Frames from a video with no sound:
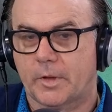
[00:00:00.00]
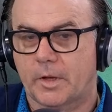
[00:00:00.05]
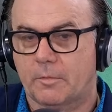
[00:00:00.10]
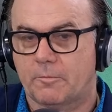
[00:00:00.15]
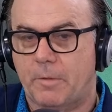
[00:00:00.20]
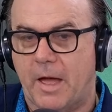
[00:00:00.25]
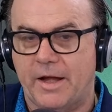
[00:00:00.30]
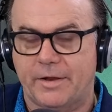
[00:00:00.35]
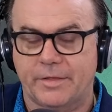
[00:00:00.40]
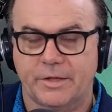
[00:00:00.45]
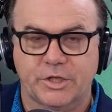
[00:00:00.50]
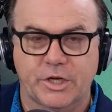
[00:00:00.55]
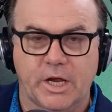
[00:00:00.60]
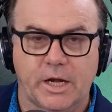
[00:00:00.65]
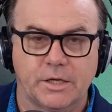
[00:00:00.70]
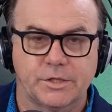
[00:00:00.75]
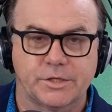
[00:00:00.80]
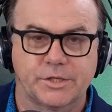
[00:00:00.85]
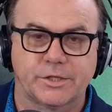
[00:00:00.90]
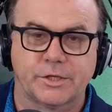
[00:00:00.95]
part of the
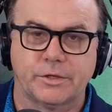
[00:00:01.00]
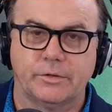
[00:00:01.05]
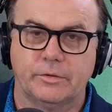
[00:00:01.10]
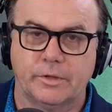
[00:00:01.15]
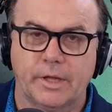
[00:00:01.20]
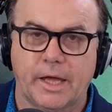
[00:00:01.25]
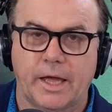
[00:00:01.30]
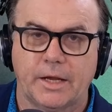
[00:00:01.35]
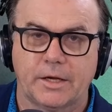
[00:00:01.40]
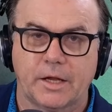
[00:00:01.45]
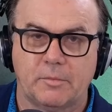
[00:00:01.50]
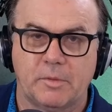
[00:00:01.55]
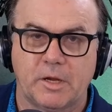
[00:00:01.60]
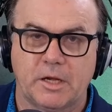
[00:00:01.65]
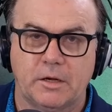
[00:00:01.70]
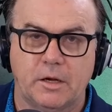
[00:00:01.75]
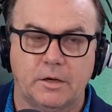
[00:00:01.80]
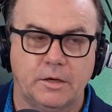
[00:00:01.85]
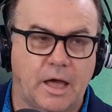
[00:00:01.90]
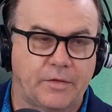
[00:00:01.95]
challenge to that, I
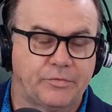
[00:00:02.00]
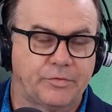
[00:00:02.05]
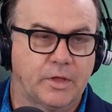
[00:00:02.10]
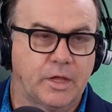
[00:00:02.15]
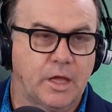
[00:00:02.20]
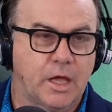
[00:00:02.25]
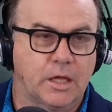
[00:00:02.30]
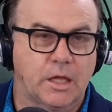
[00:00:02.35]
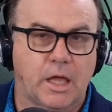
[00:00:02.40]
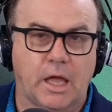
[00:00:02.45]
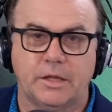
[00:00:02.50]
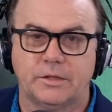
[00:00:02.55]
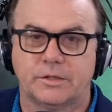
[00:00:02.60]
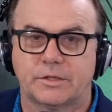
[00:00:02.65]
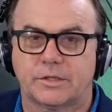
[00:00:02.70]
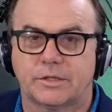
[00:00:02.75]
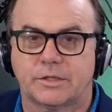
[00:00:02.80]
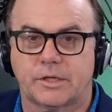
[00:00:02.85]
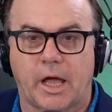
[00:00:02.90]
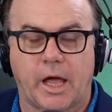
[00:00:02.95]
mean, nothing
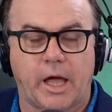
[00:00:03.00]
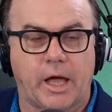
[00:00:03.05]
against,